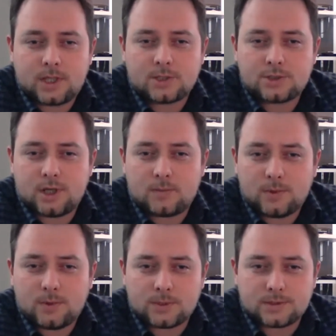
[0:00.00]
catch
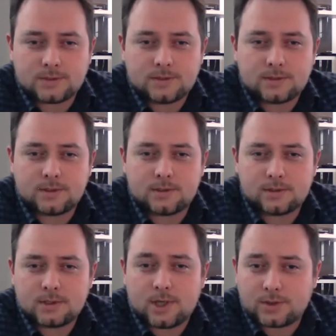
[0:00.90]
up with
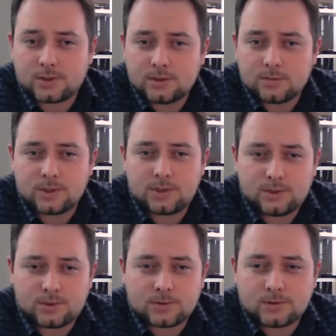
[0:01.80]
the current
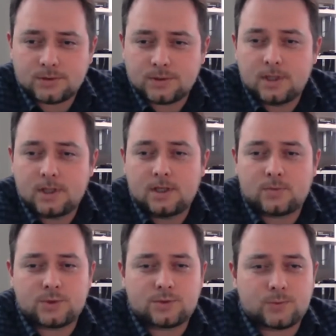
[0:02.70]
material
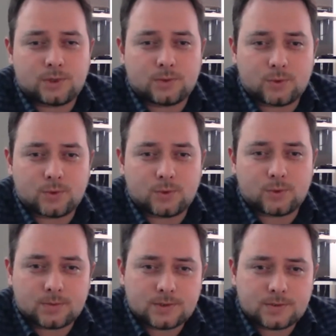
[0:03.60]
which we are
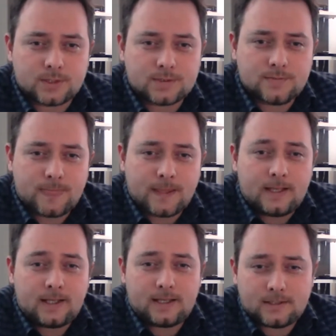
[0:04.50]
working with.
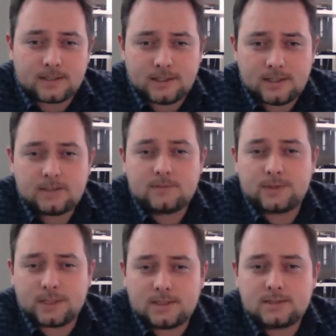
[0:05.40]
And
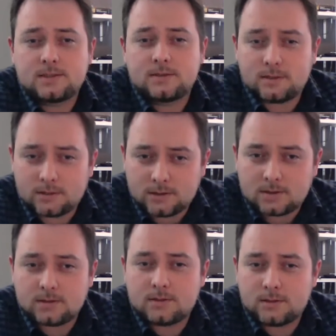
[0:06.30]
again, please
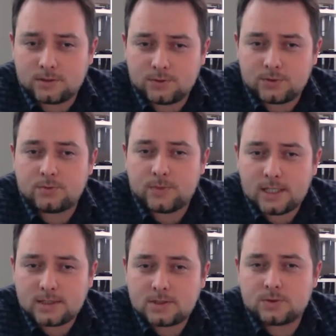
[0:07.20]
do your
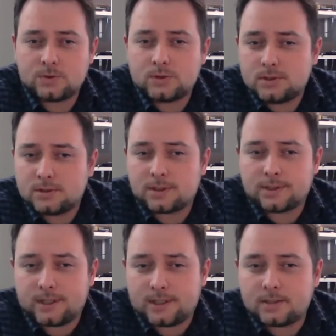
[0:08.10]
best to
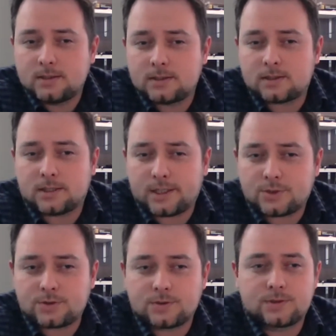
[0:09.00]
attend
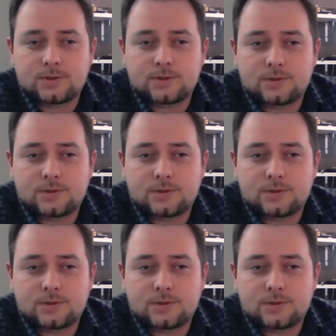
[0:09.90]
lectures